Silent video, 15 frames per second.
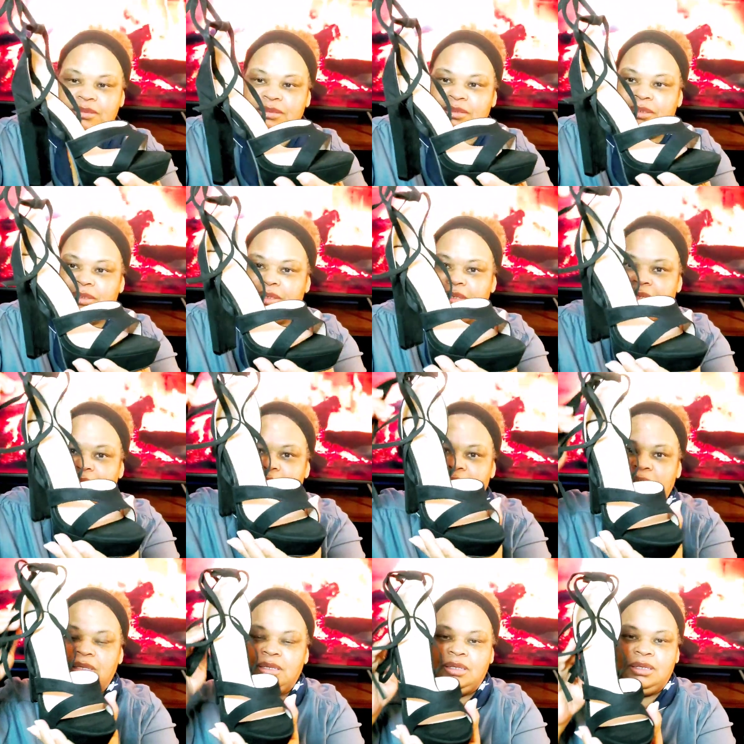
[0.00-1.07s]

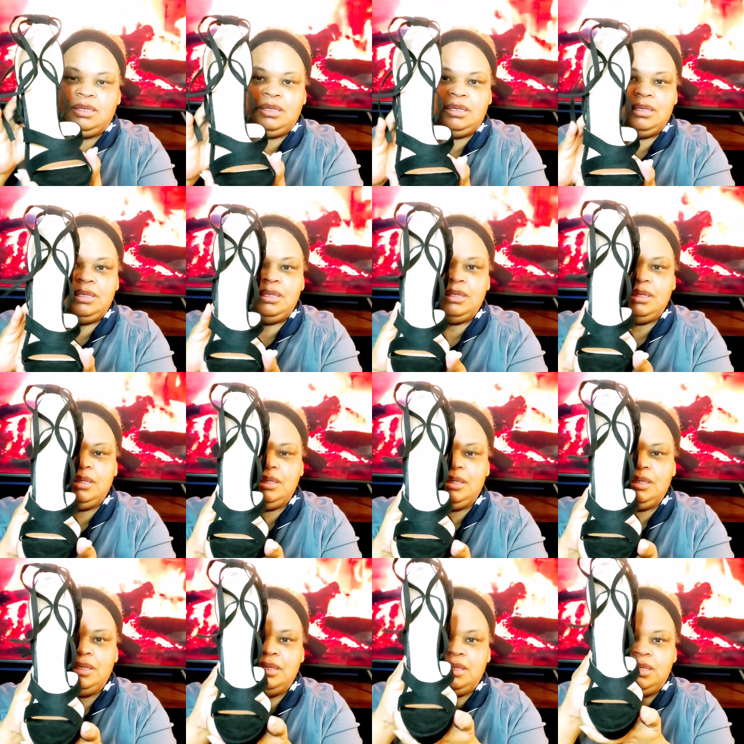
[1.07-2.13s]

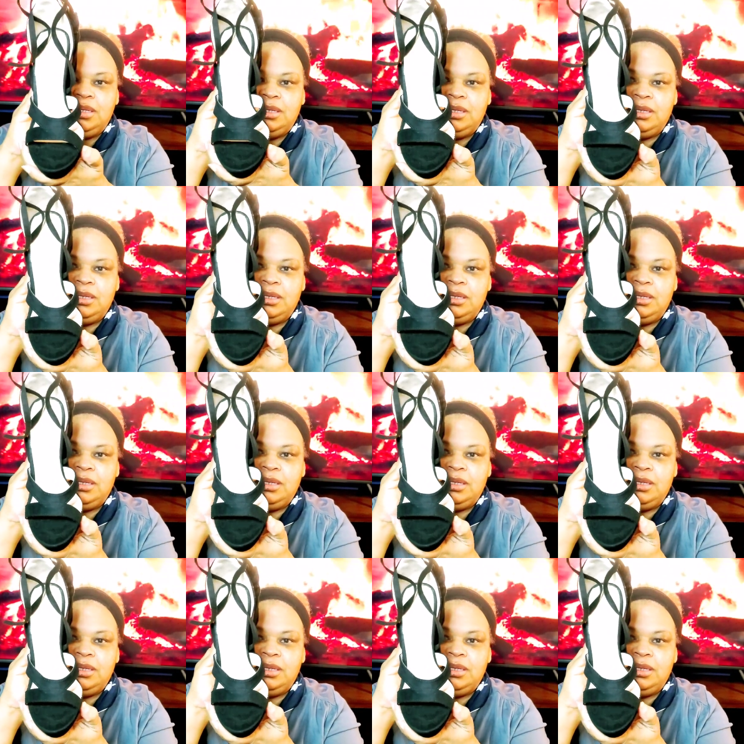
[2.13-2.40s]
Nothing is said.